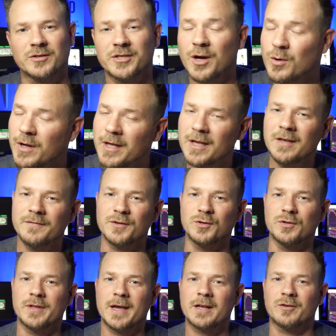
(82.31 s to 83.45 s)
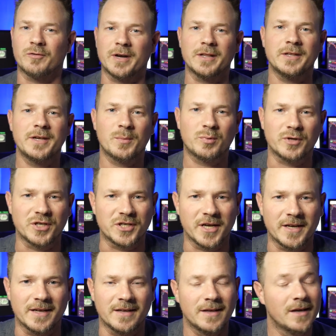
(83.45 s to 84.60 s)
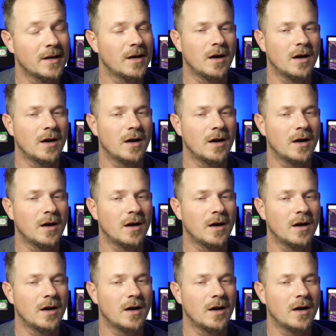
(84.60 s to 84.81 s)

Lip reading: So if you do that, I'd greatly appreciate it.